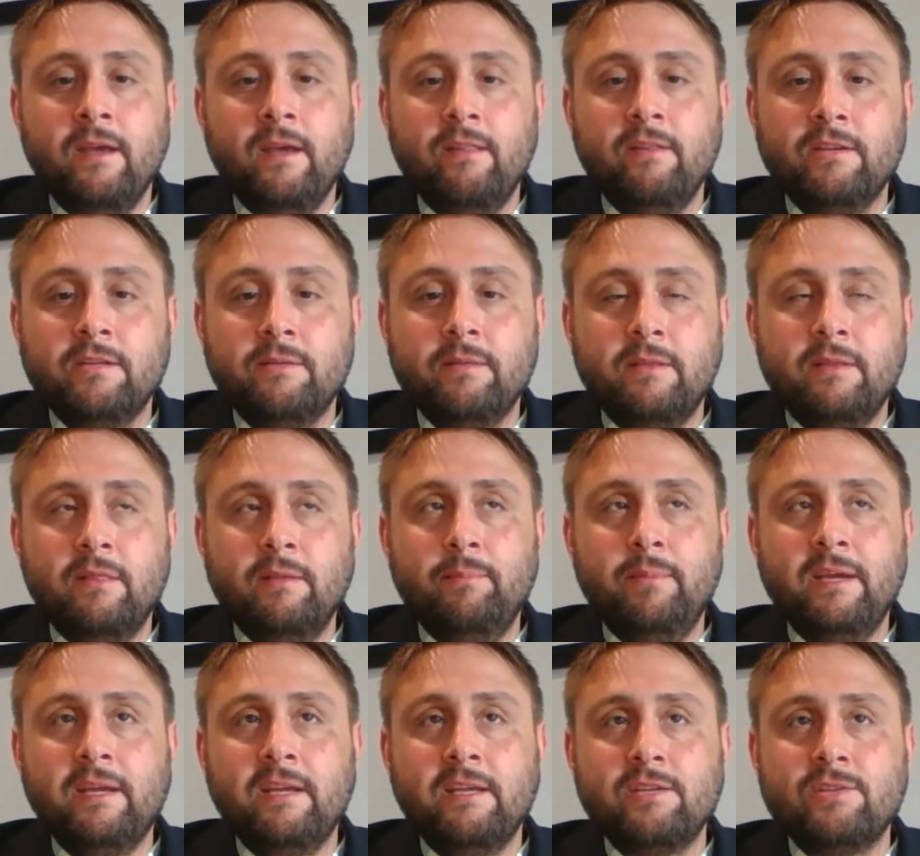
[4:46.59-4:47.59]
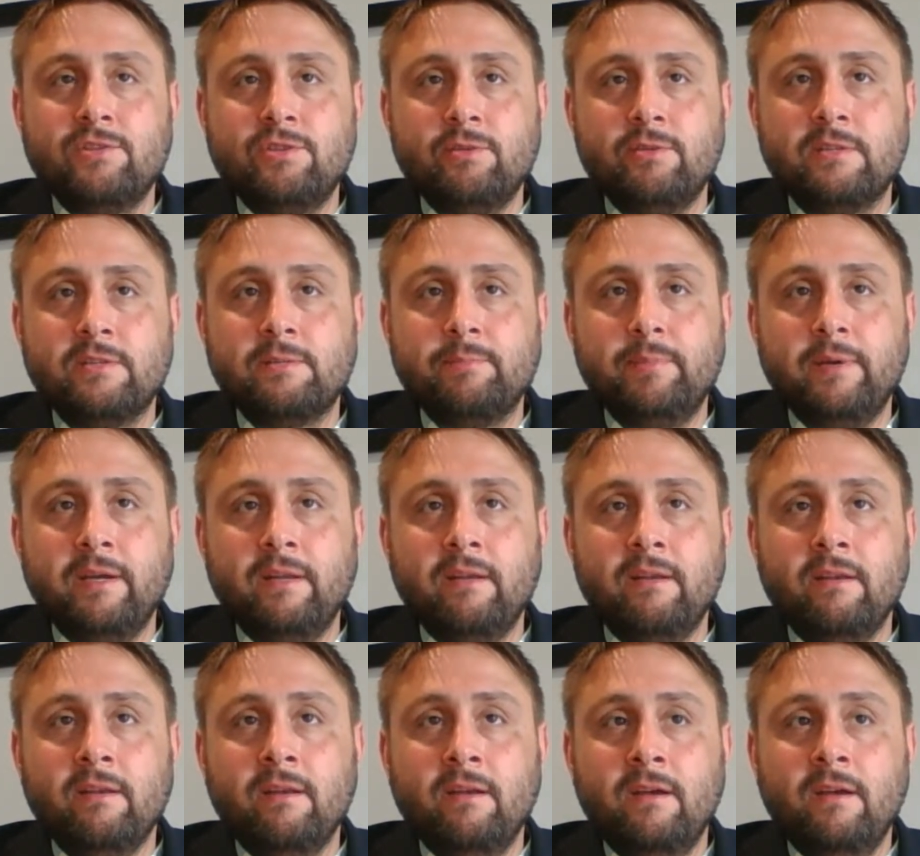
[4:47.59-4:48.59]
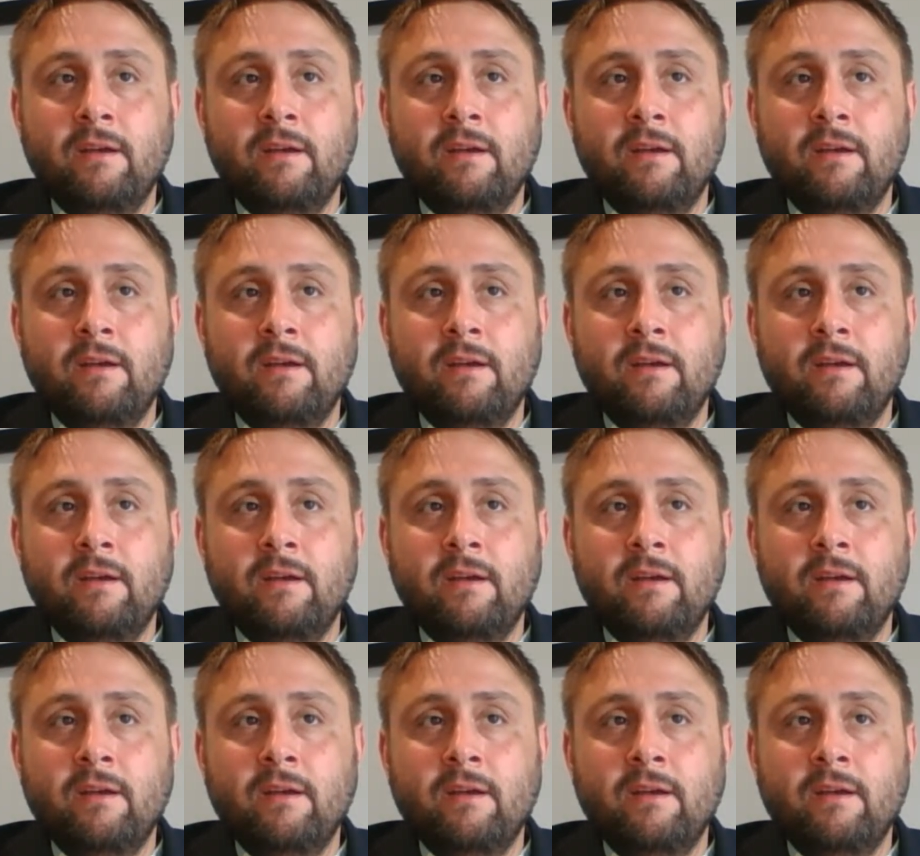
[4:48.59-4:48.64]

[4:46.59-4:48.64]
And the big issue has been